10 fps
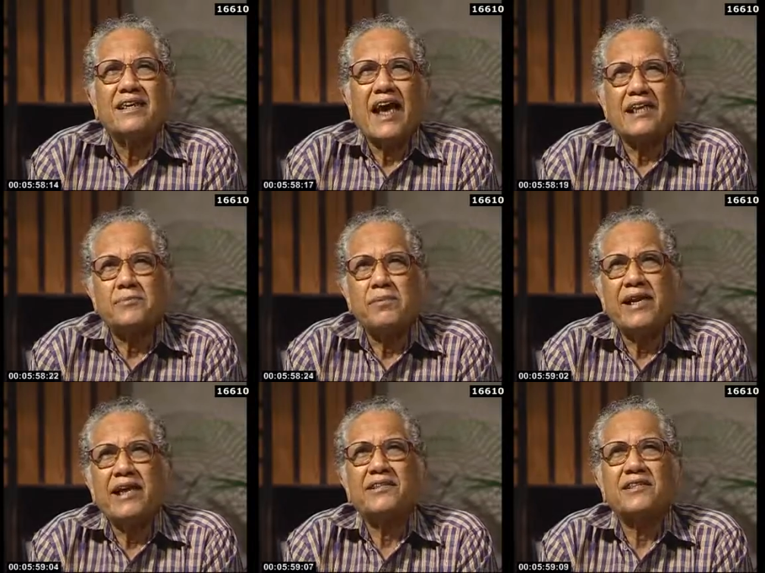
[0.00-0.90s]

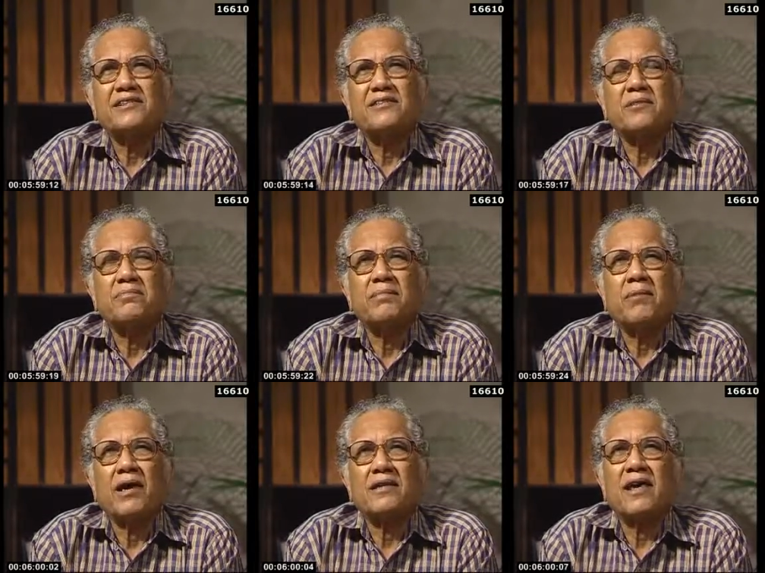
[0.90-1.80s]
aspirations of the
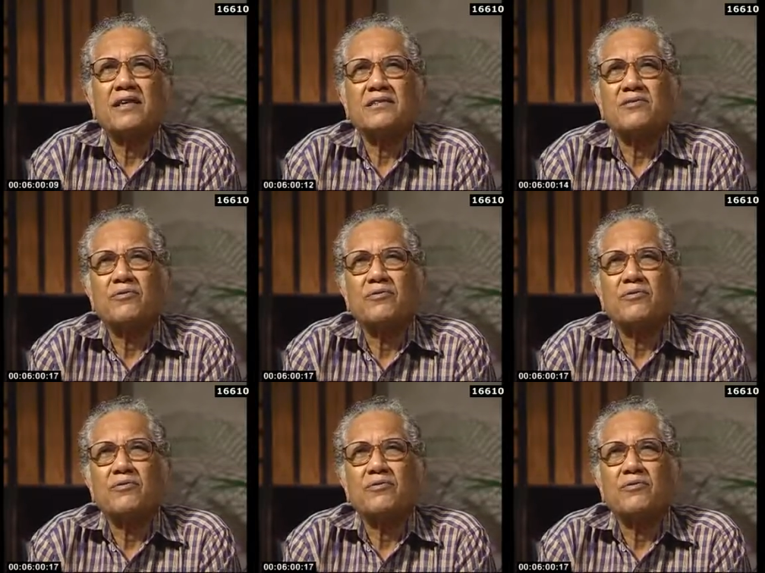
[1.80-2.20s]
Marathas